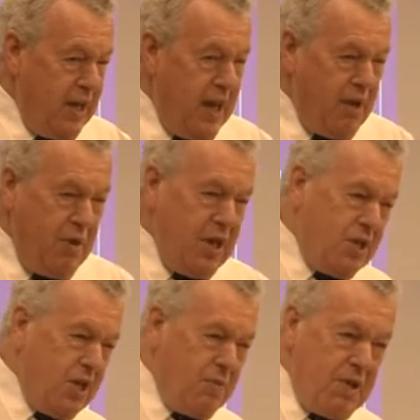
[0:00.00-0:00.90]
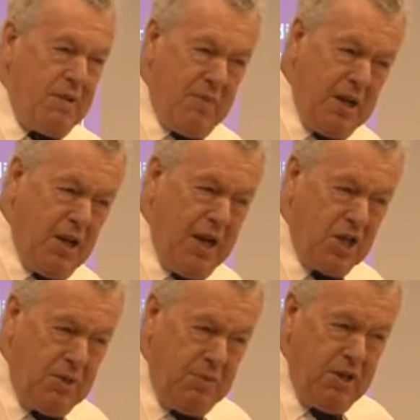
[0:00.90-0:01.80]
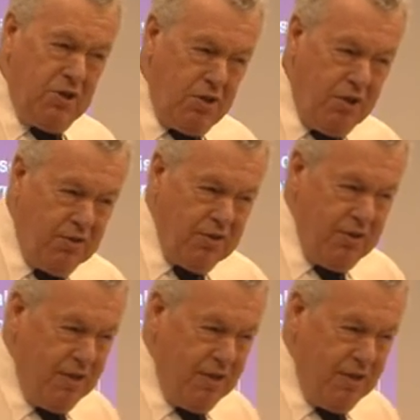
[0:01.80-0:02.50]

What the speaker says: how we interpret it, may not actually be the truth,